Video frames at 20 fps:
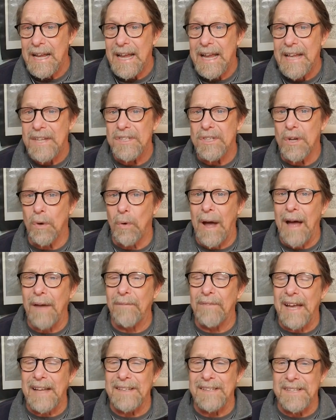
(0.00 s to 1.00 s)
And so I've
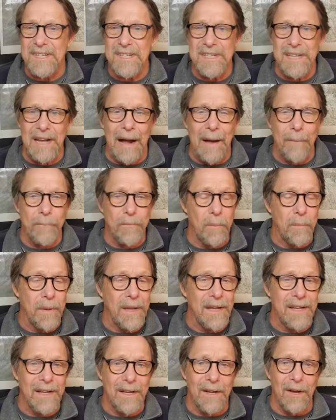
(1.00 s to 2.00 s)
got to stop
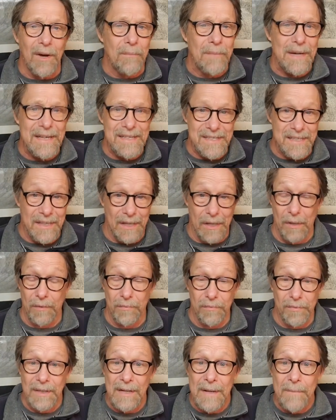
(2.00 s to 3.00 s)
depending on myself.
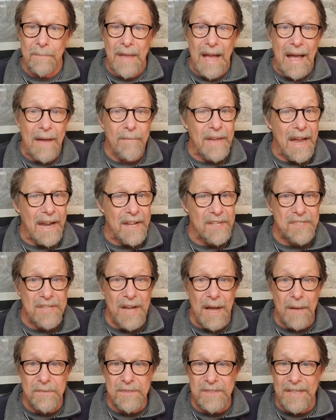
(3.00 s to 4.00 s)
I've got to
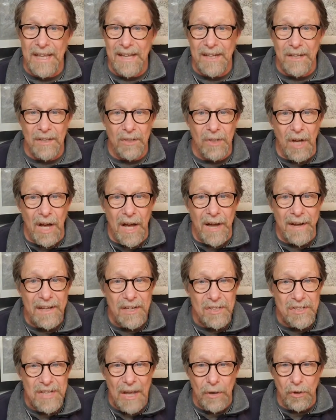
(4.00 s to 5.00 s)
stop saying, God,
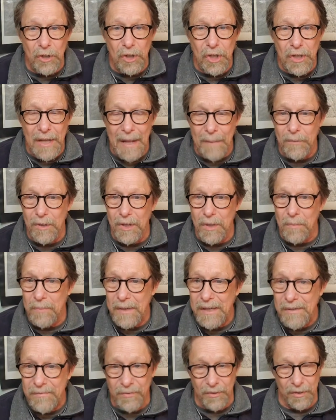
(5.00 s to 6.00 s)
here's how good I'm going to
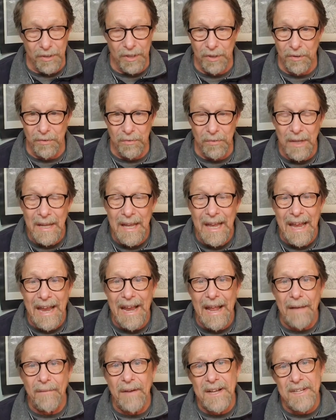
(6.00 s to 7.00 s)
be for you.
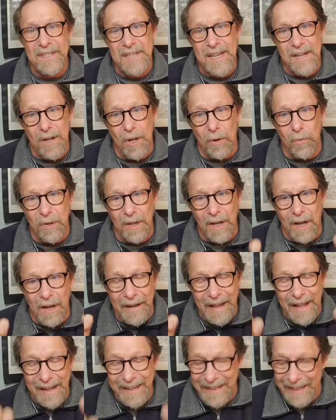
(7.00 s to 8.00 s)
And I've got to say, oh,
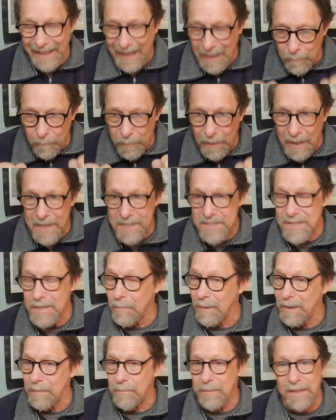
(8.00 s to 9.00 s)
God, I can't
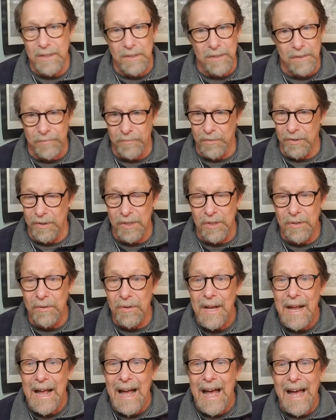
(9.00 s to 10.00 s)
possibly be good for you.
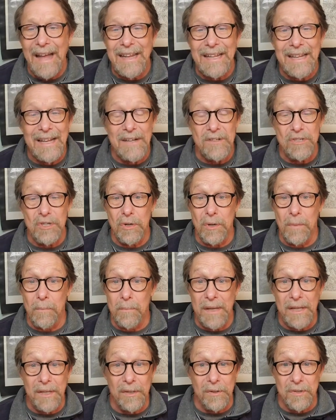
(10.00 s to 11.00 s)
I need you to
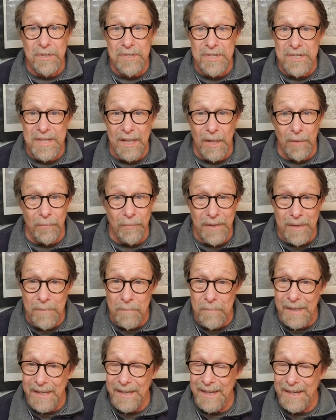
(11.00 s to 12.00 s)
be yourself in
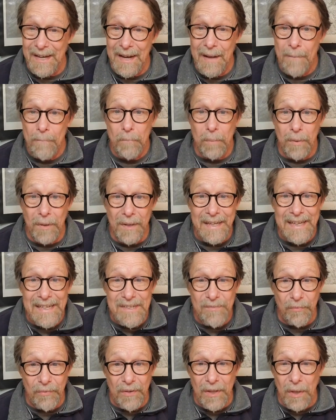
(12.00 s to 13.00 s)
me. Please
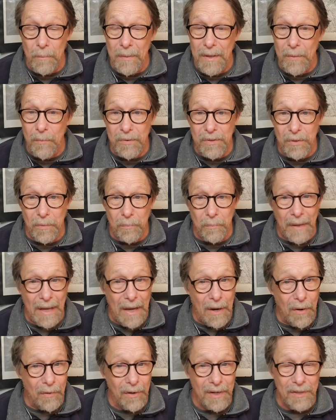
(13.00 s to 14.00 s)
fill me with your
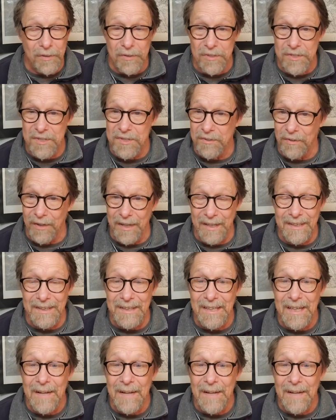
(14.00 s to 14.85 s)
power and your strength.